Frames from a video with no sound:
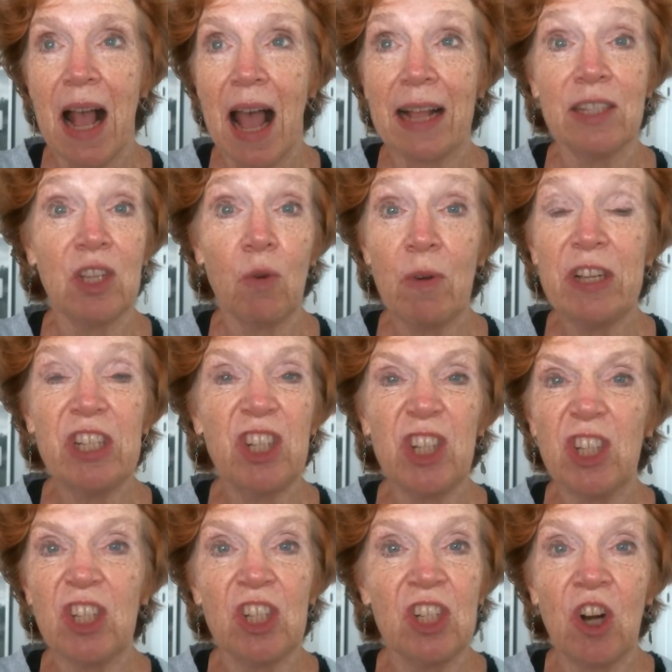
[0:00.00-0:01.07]
And so we
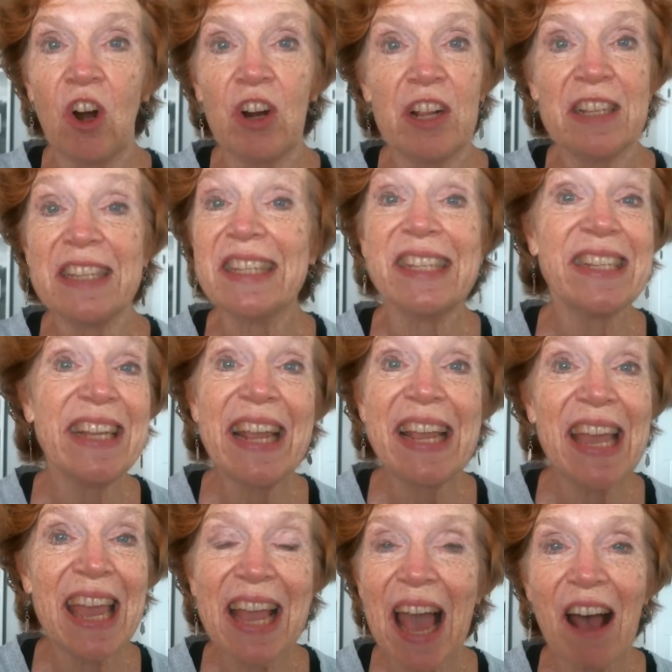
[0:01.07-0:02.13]
just started
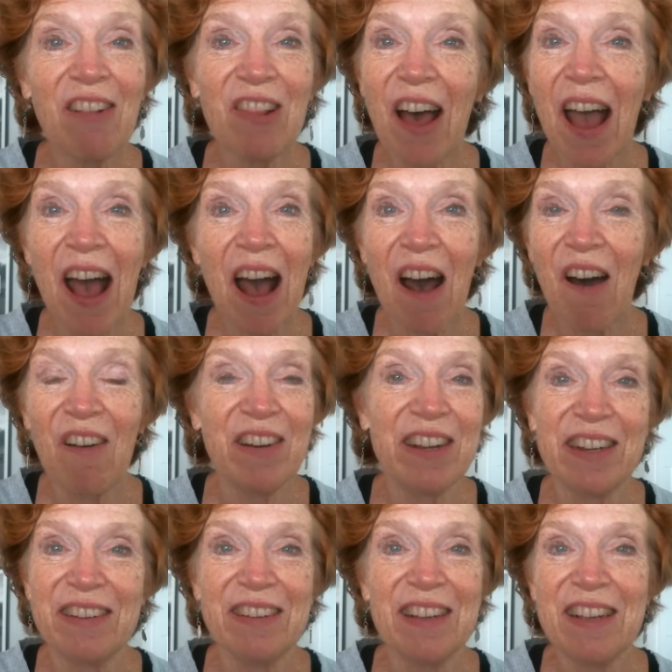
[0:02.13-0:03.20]
singing out loud
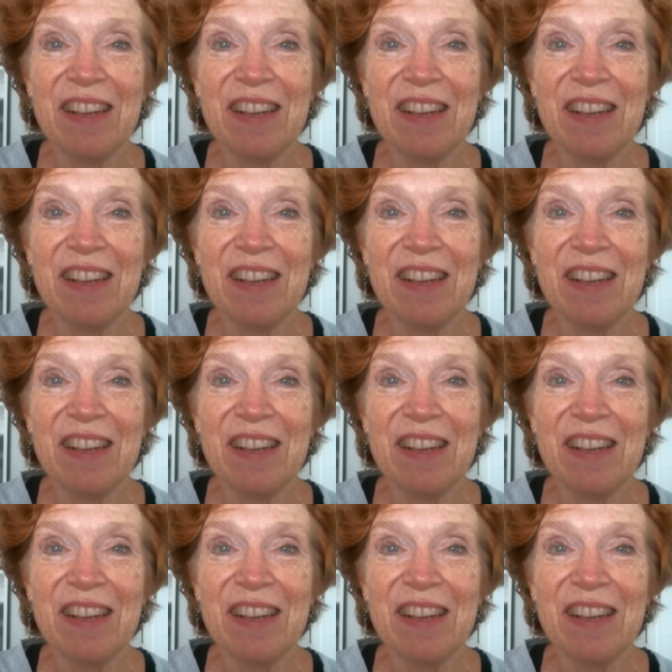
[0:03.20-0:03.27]
and